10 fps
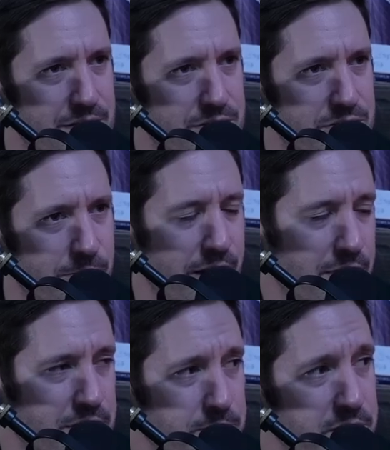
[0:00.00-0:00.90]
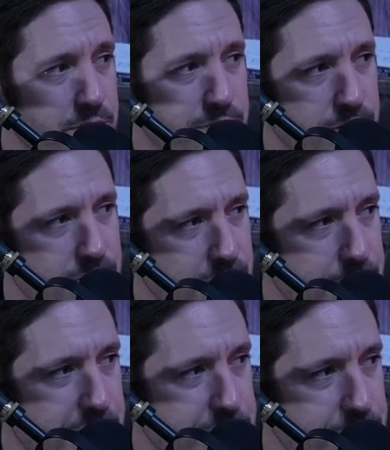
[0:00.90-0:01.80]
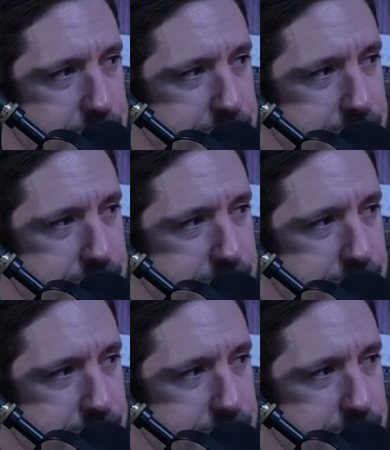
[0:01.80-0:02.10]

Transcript: Tehran looks beautiful in oh, pictures.